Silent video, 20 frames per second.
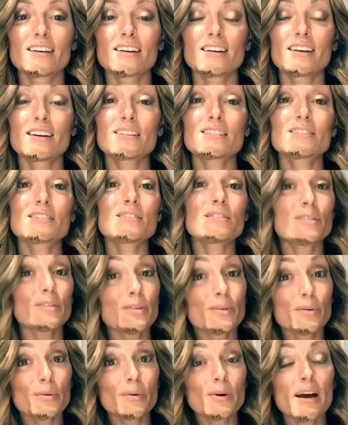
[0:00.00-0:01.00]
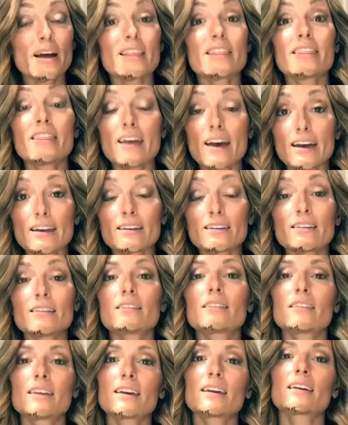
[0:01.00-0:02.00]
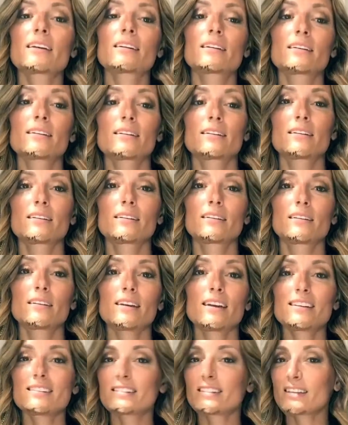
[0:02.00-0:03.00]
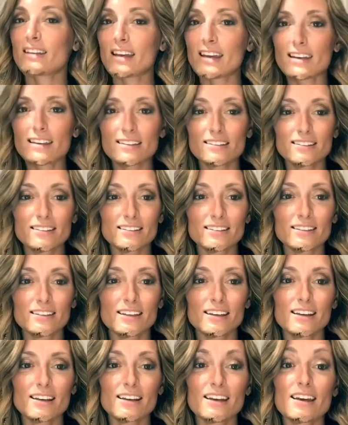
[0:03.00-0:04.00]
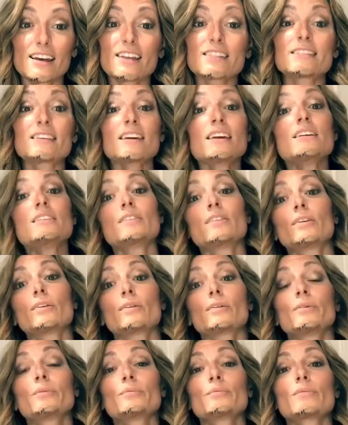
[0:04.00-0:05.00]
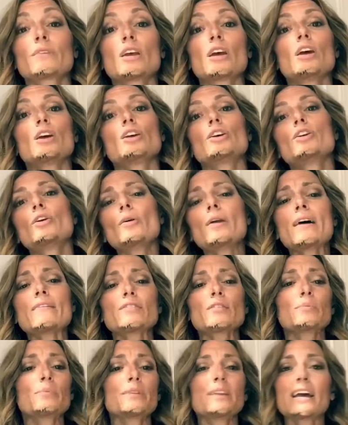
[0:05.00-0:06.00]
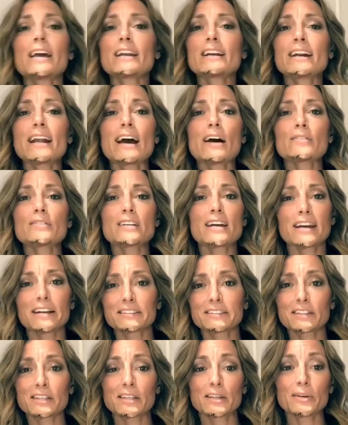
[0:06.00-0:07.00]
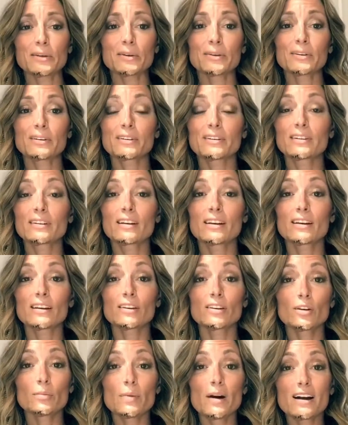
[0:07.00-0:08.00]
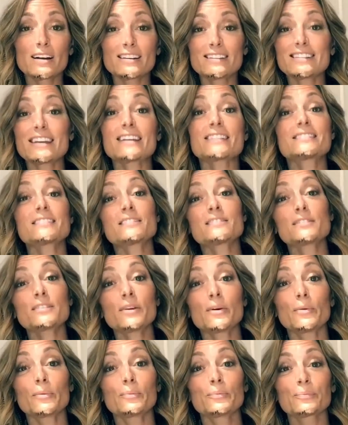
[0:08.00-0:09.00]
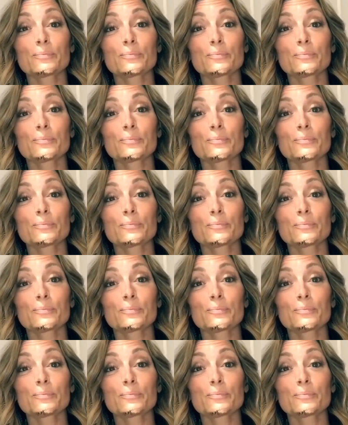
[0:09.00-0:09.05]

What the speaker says: It's to do, then think. It's innate. It's in you. You don't have to plan it out to execute. Your body dances you.